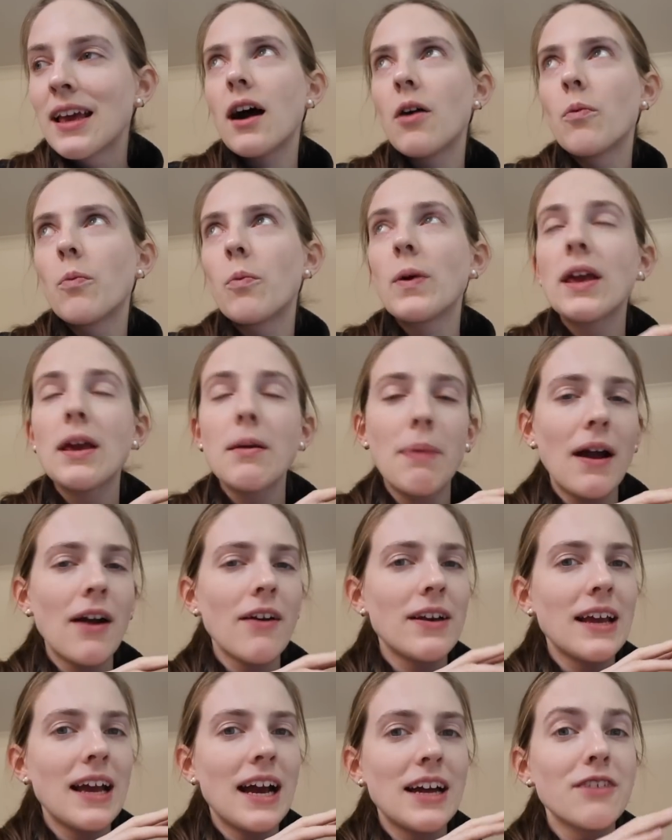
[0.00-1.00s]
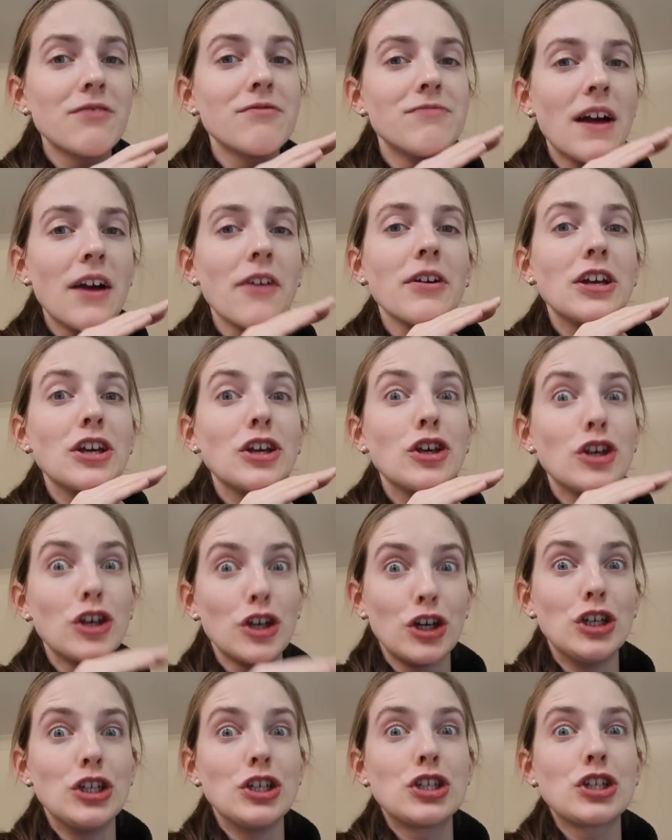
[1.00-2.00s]
We apparently had a very
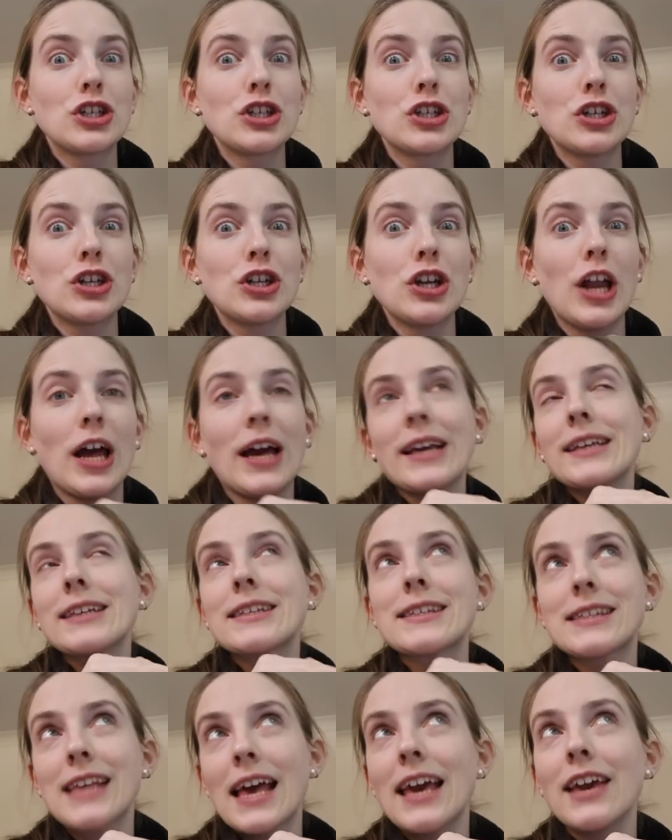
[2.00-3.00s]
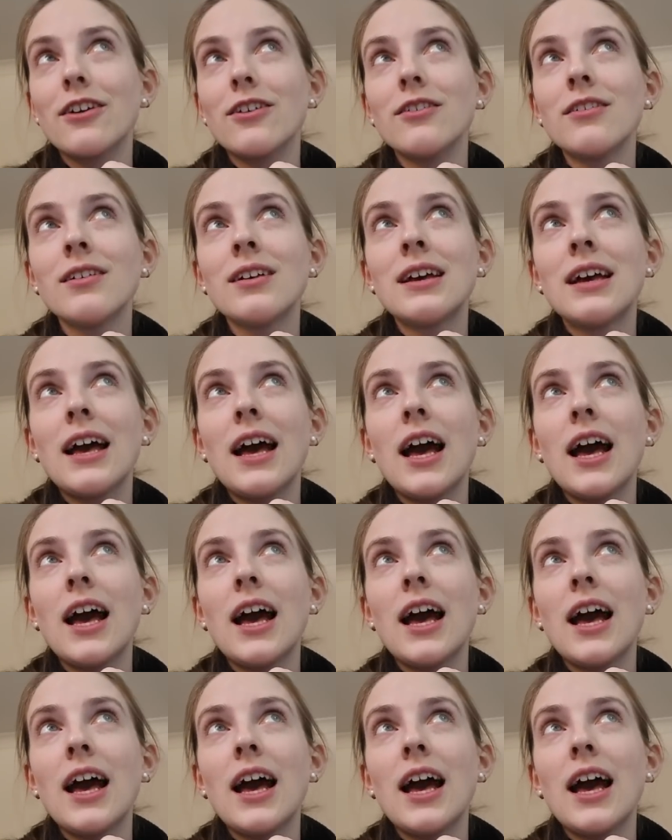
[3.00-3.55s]
good like sail,